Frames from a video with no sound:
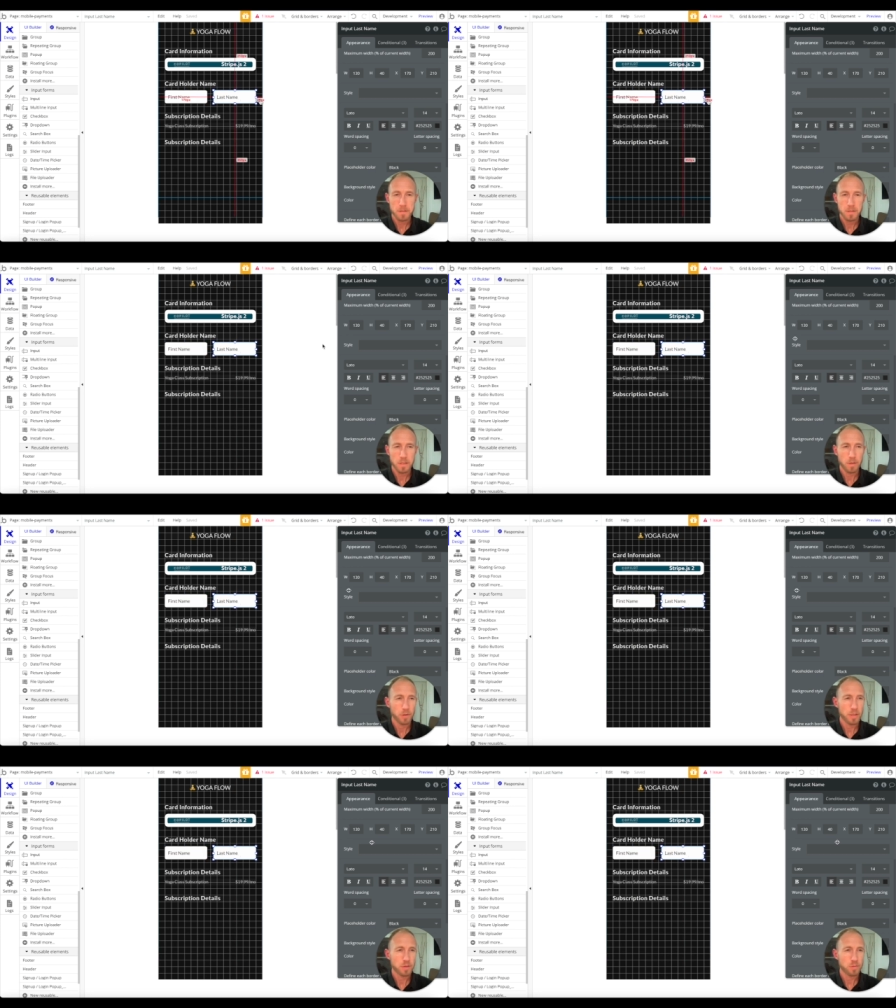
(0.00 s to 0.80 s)
I
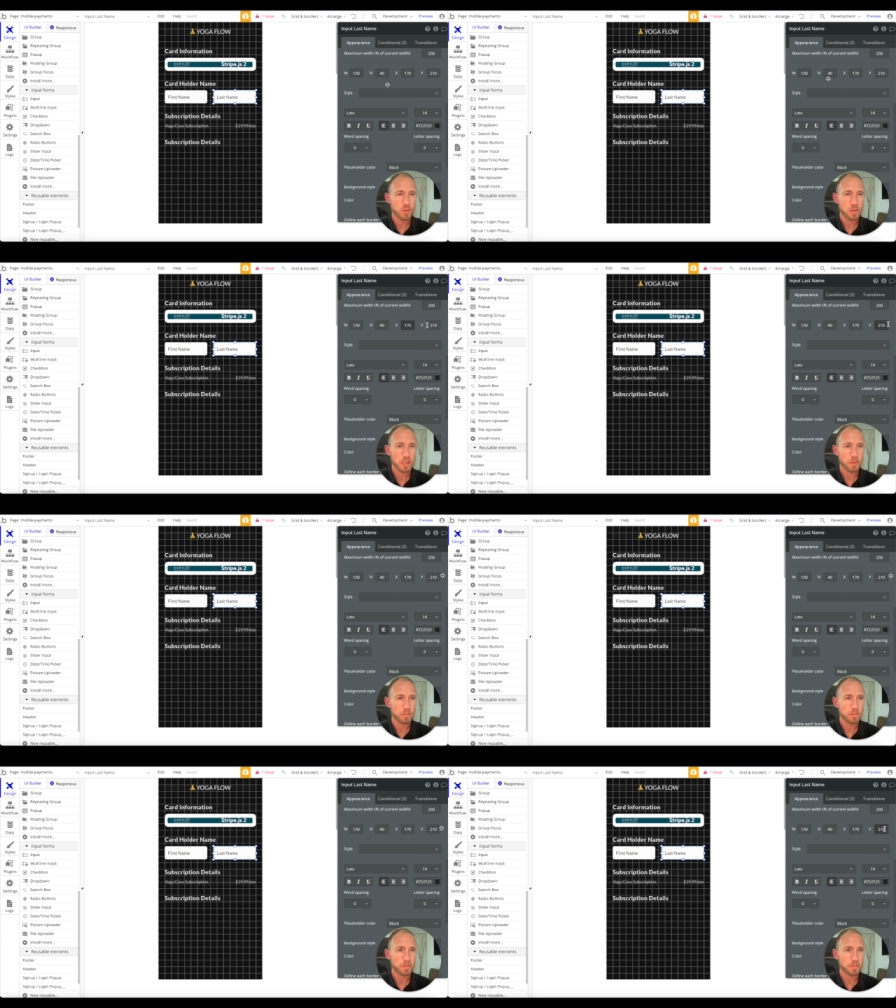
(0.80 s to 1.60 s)
want this one. Yep.
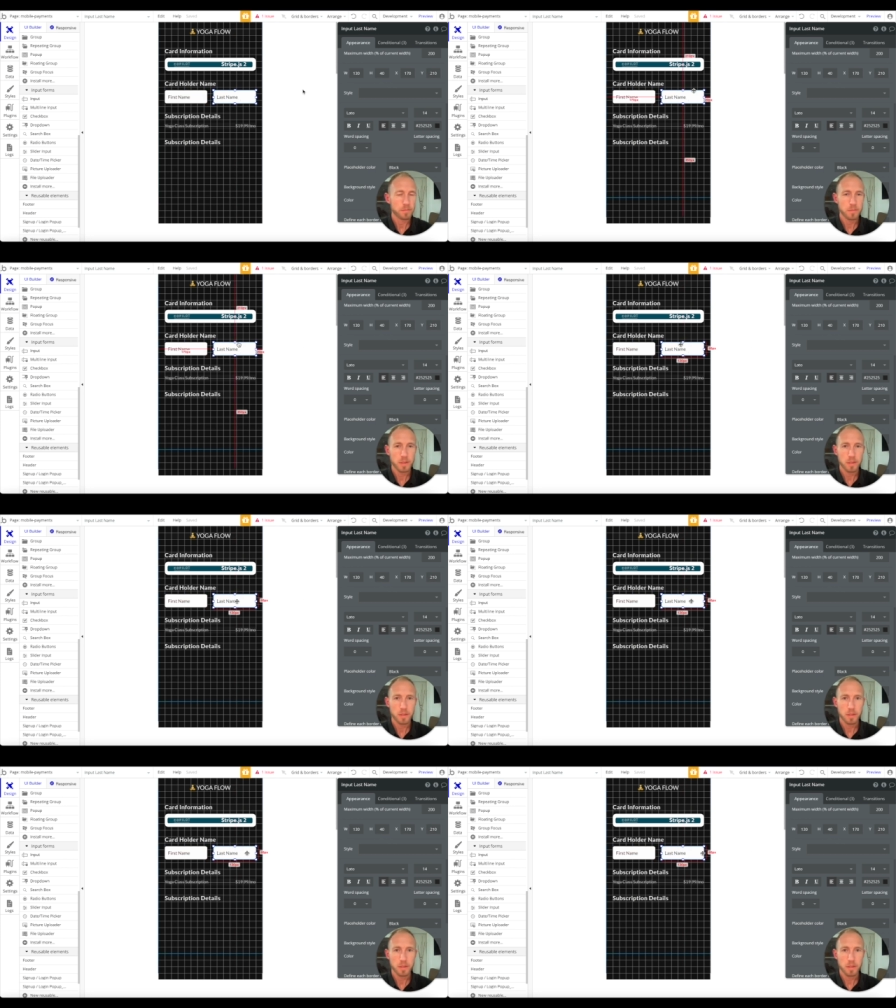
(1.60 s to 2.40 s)

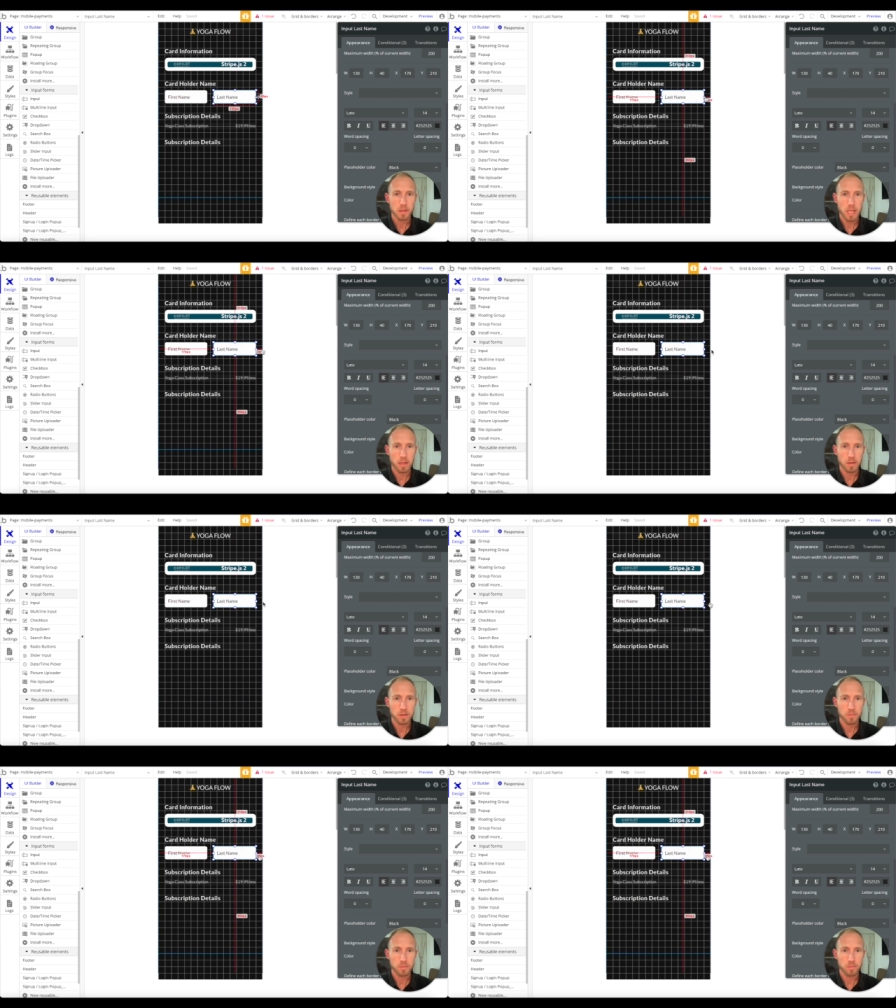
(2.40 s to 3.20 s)
That
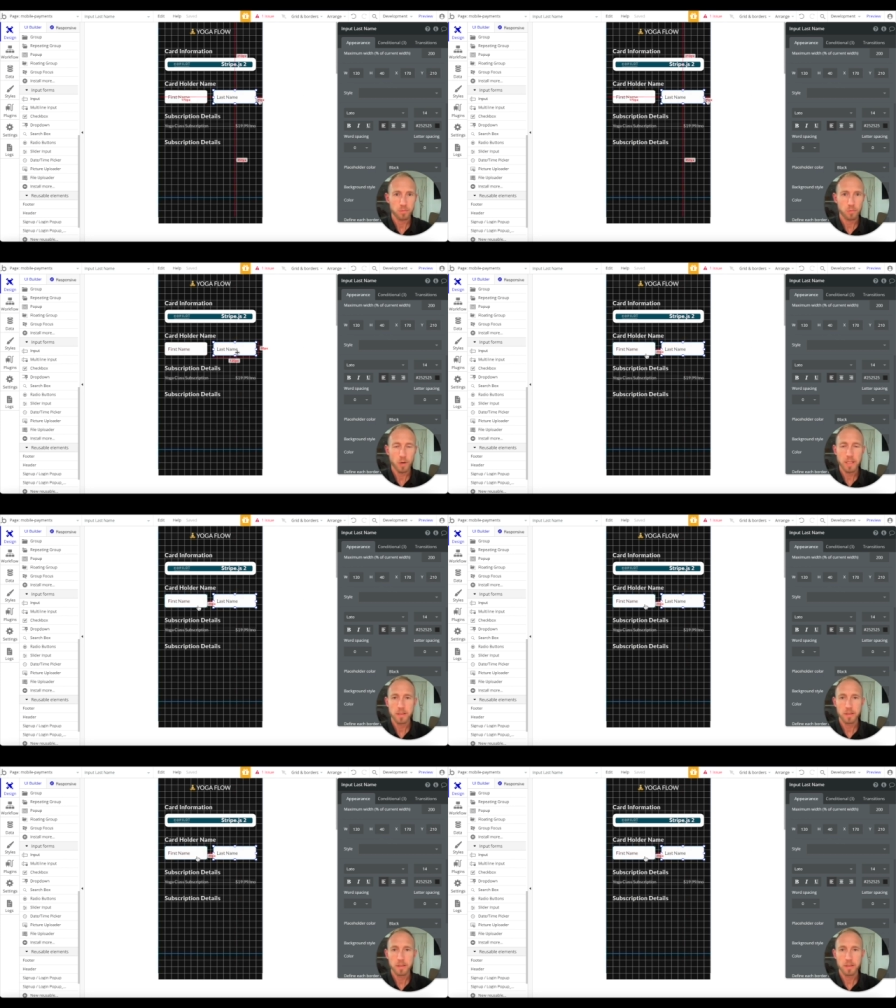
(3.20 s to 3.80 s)
looks right.